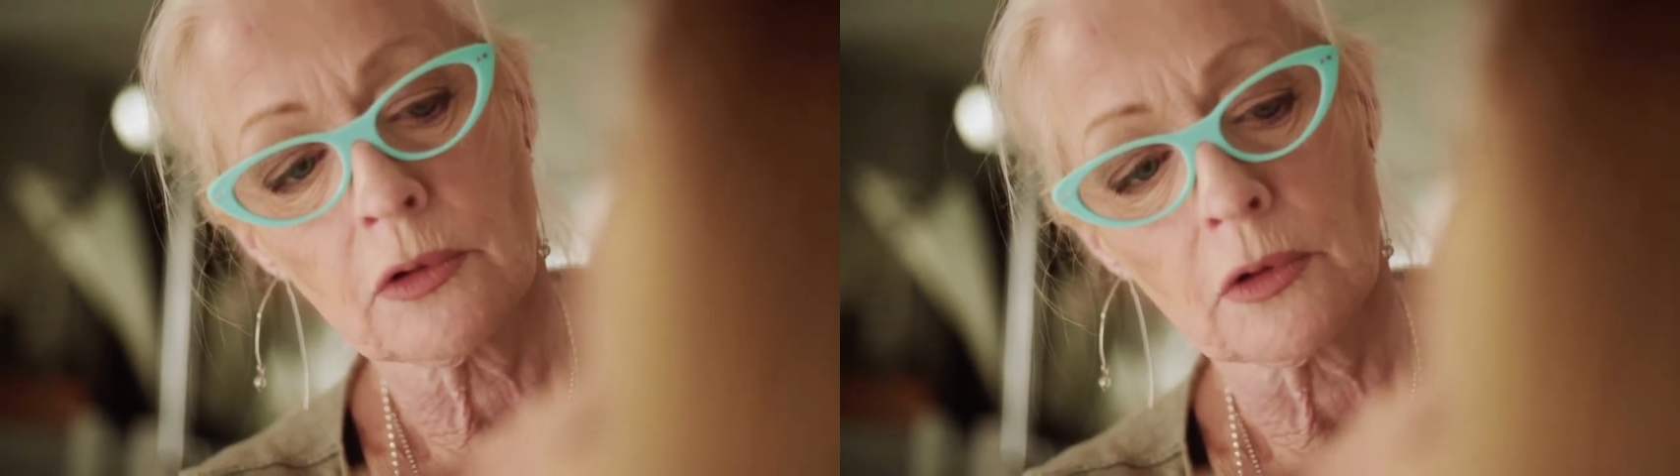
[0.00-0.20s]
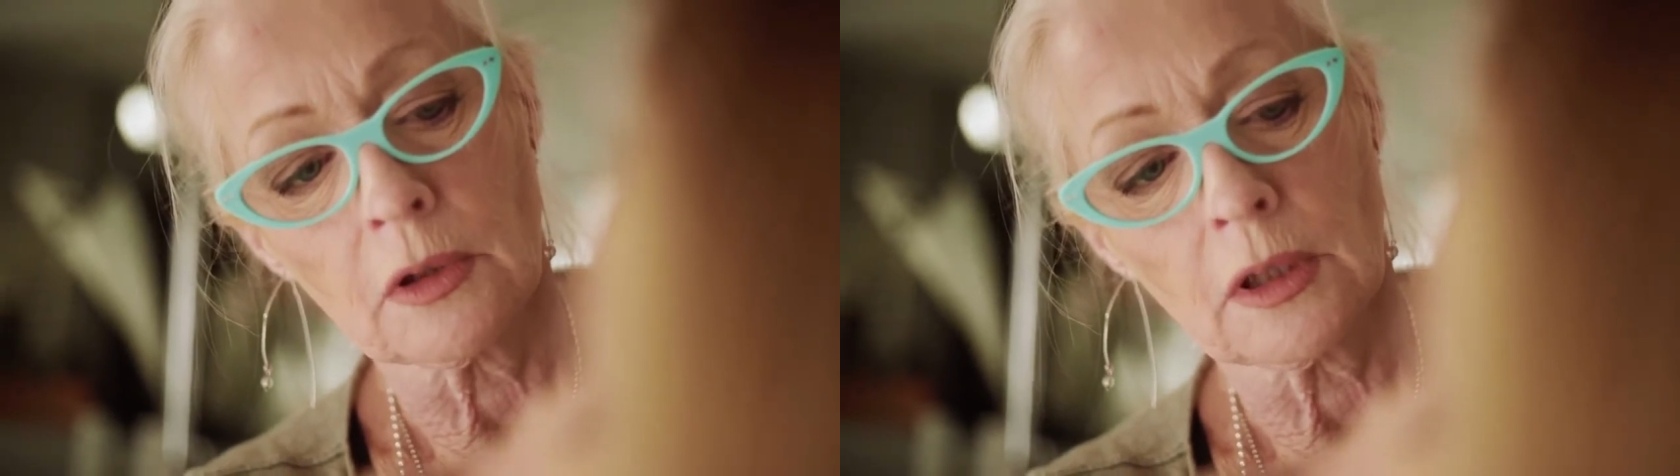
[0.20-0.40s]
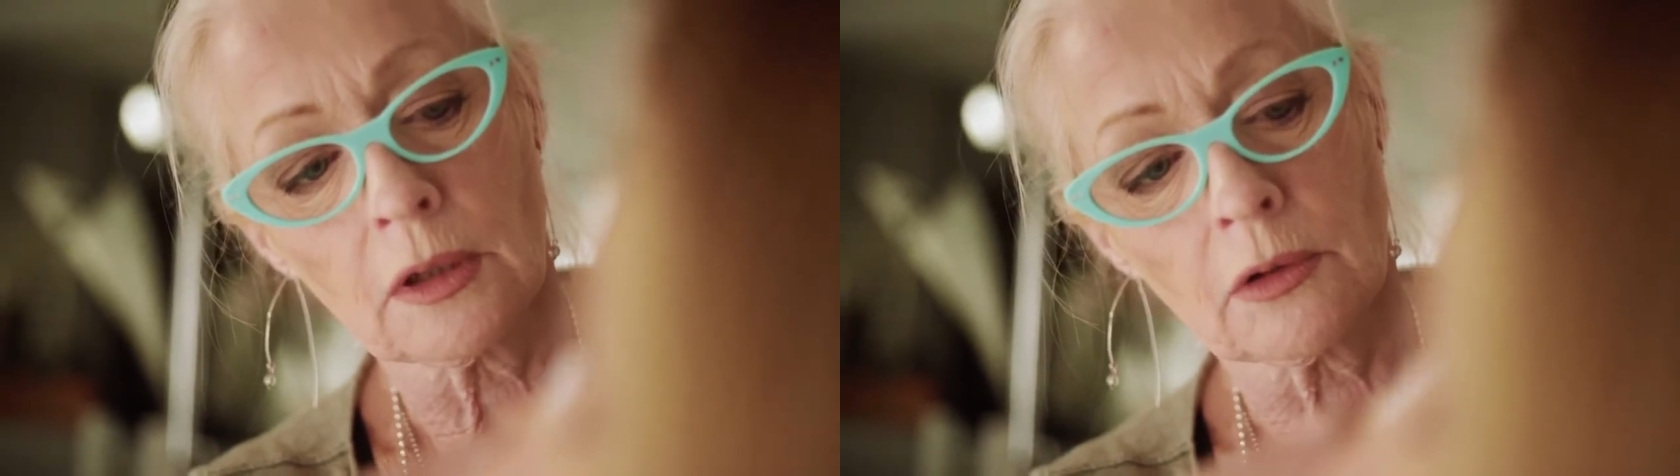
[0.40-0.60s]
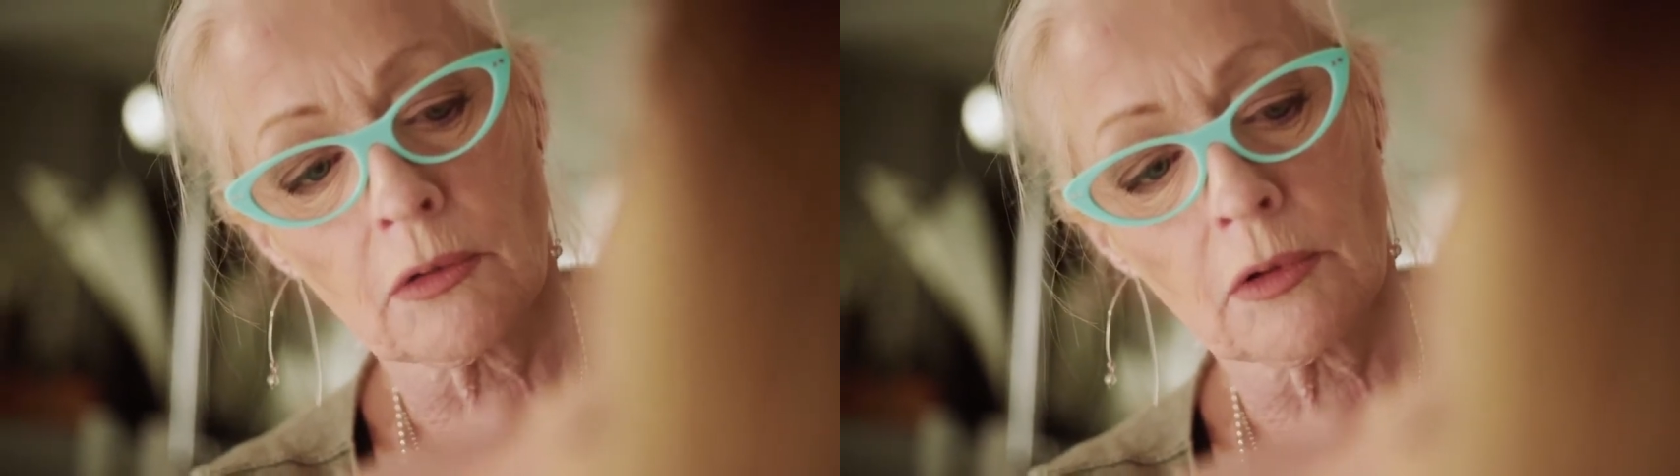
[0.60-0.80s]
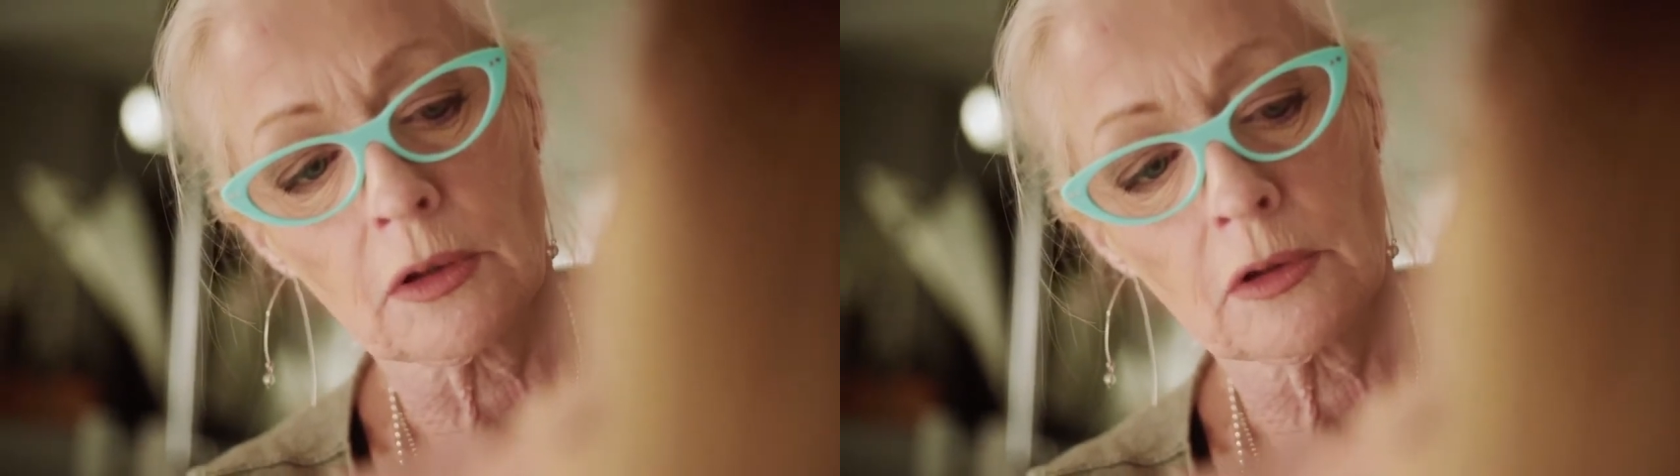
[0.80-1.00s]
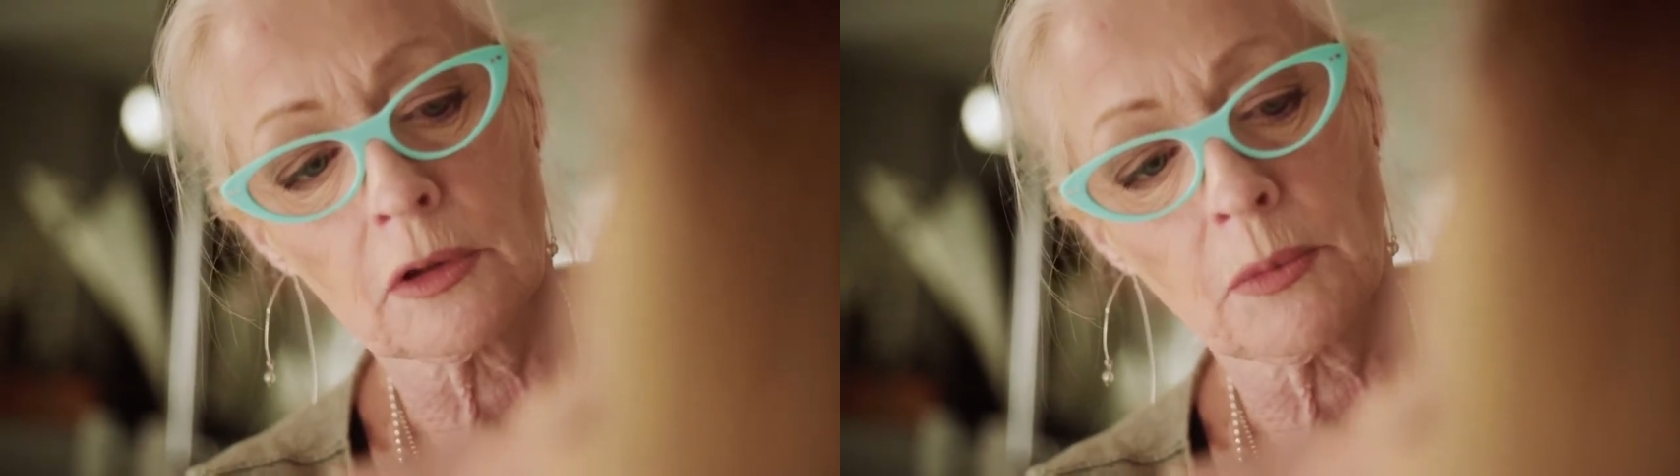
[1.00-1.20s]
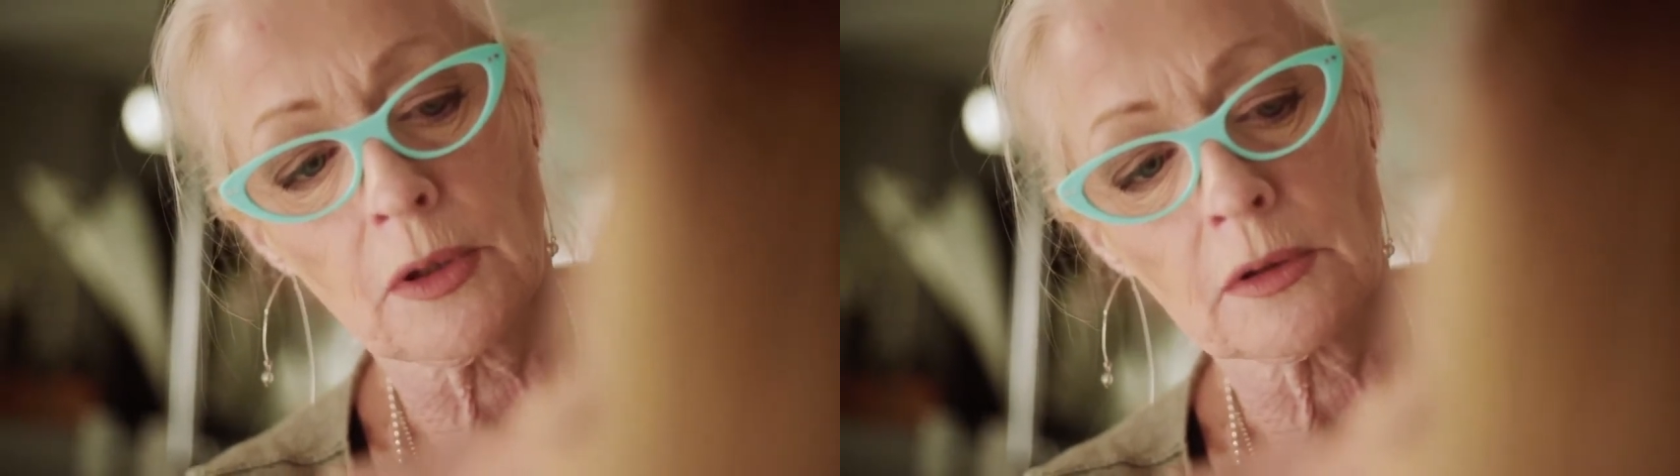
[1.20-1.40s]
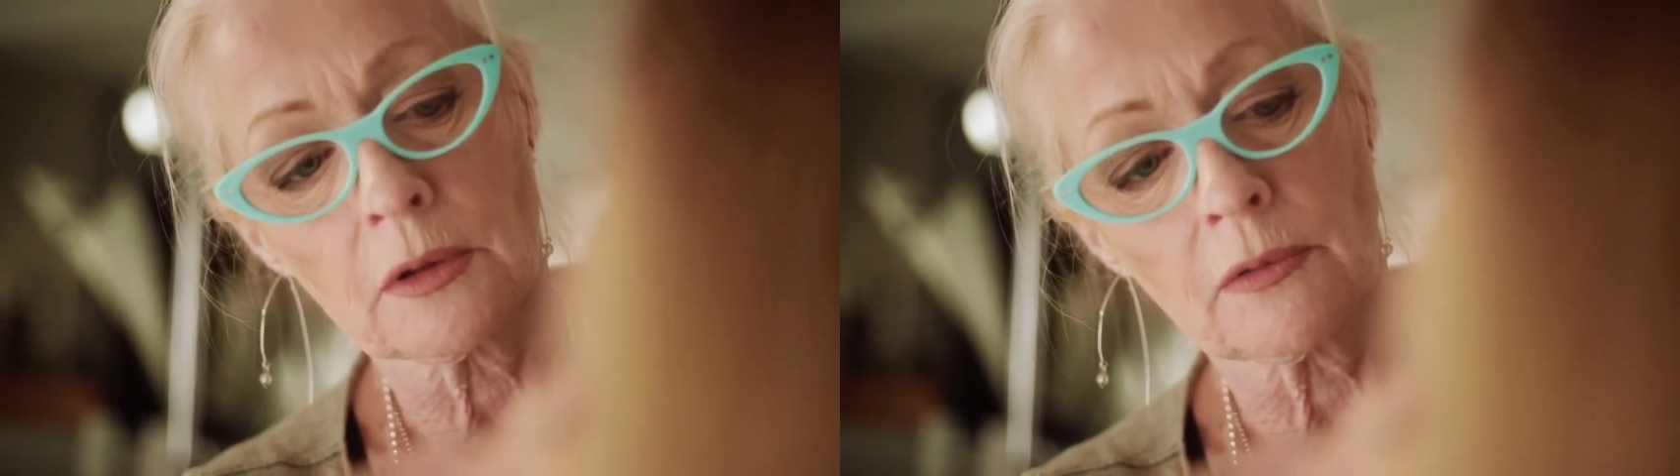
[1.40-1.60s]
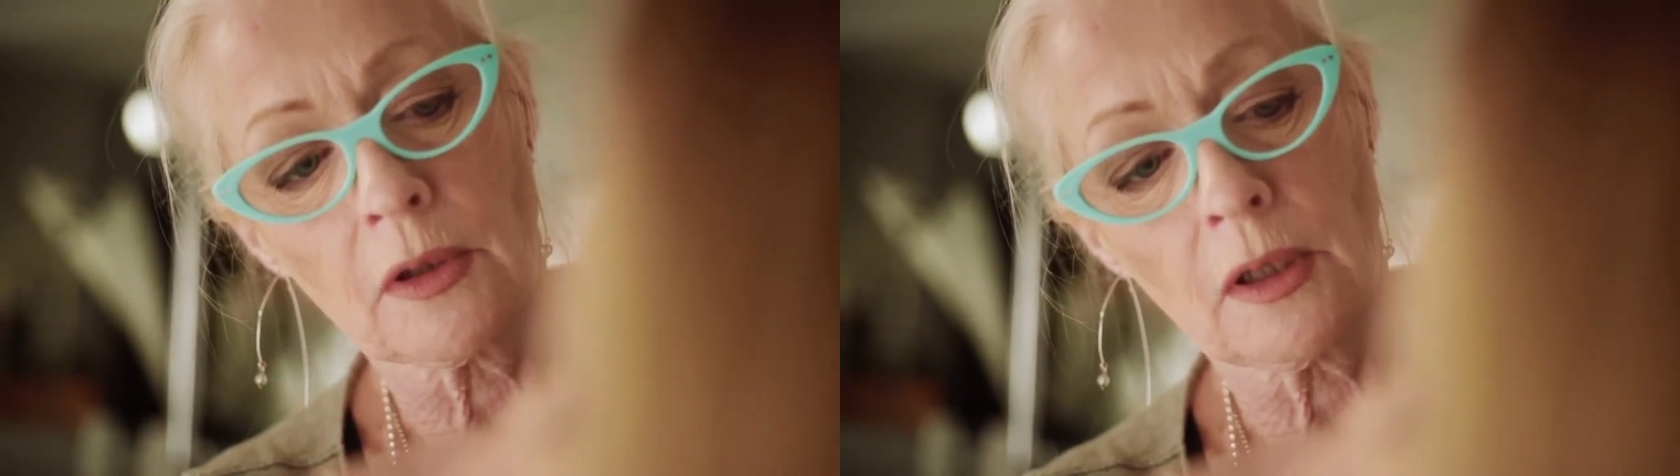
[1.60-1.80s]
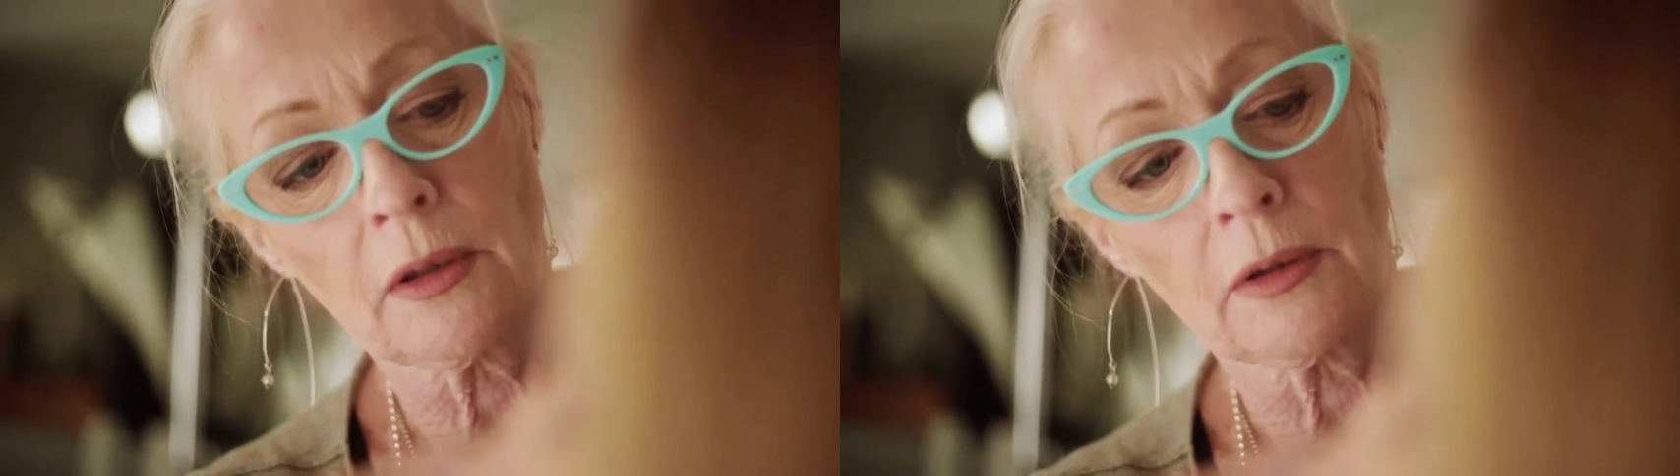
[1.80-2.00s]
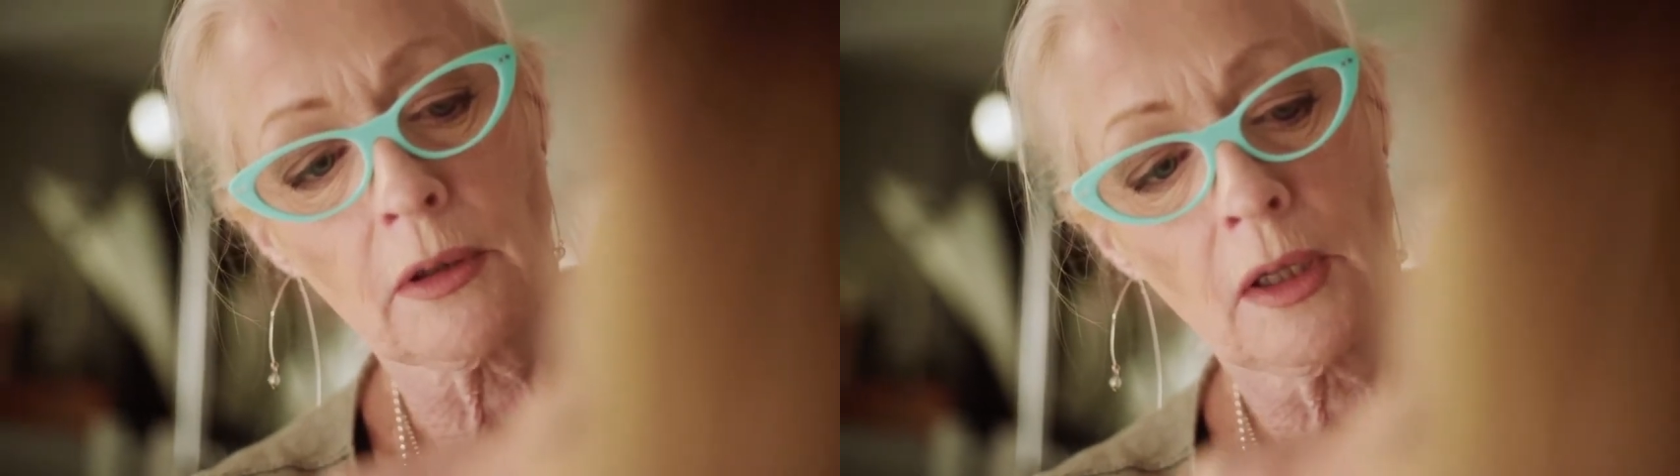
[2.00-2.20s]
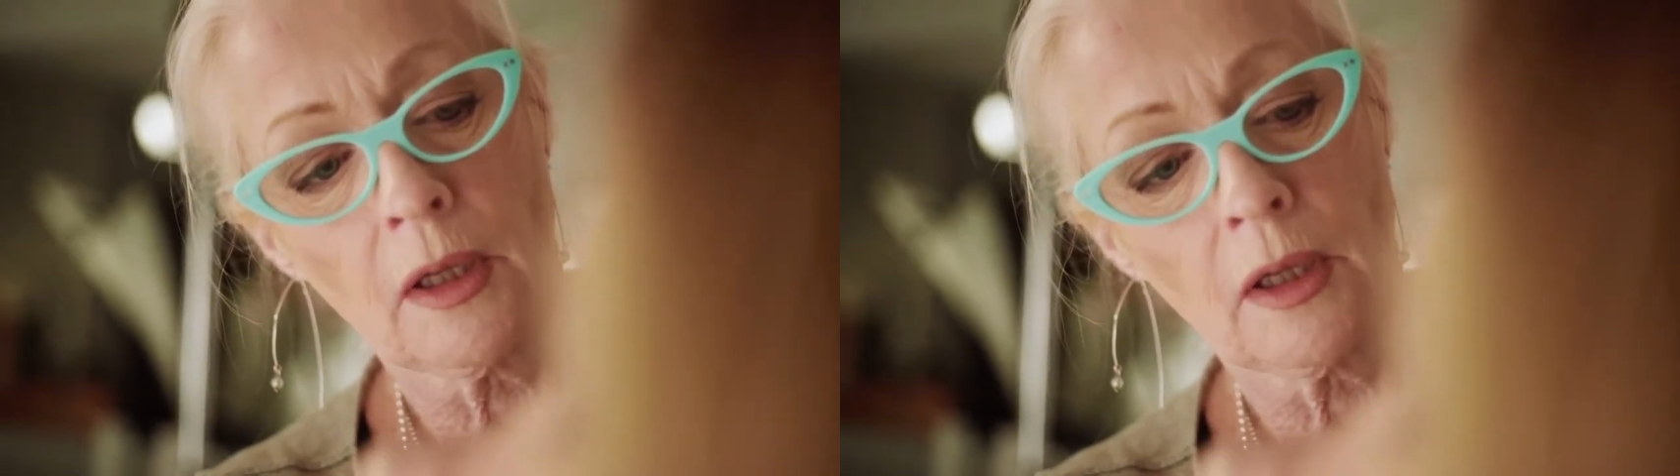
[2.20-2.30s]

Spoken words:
you're going to get the greatest deposit of color.